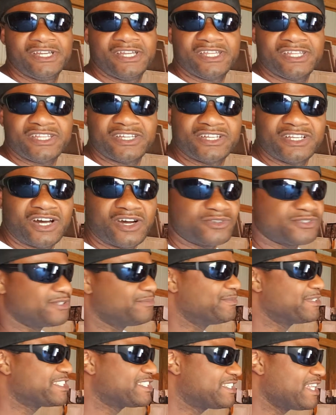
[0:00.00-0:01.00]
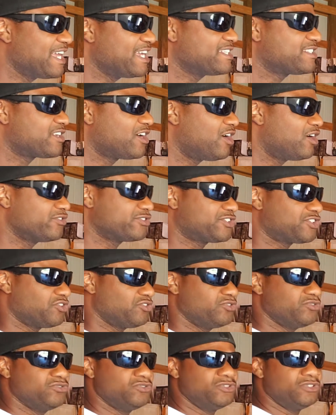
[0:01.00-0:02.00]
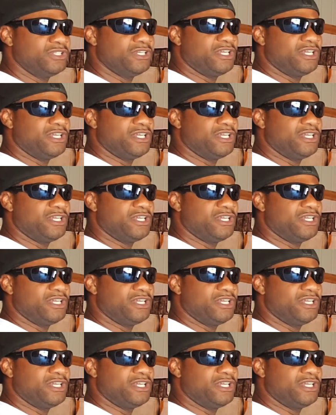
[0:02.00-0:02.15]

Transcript: the mistakes also